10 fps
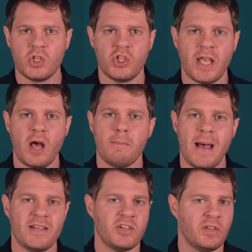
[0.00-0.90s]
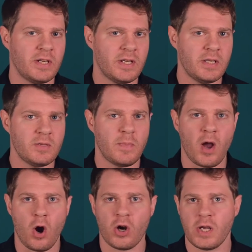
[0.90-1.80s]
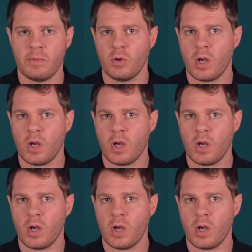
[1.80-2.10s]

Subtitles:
check out Masculinities by R.W.